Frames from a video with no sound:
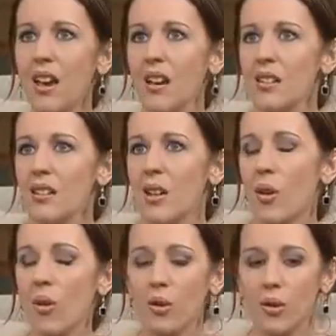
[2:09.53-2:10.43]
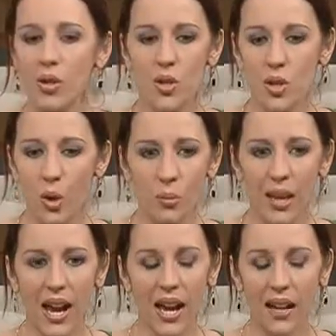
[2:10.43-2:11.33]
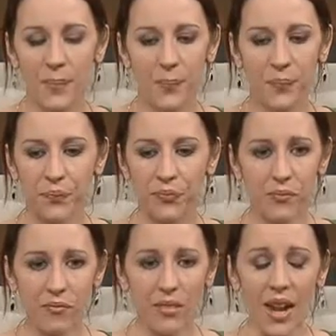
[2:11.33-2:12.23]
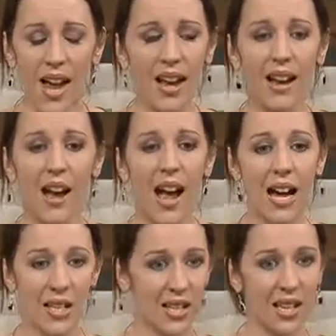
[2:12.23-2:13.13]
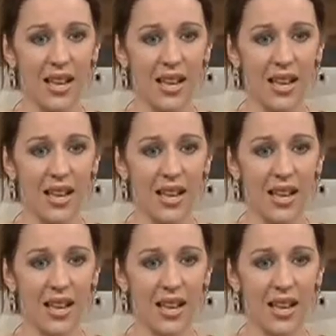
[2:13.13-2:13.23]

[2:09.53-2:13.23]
So show me. And I said,